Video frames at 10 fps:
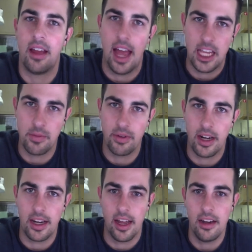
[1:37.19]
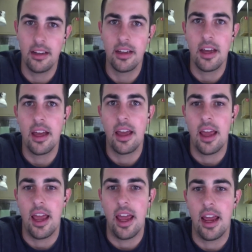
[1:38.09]
Aspirate again,
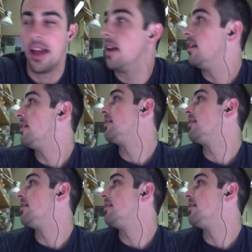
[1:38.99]
and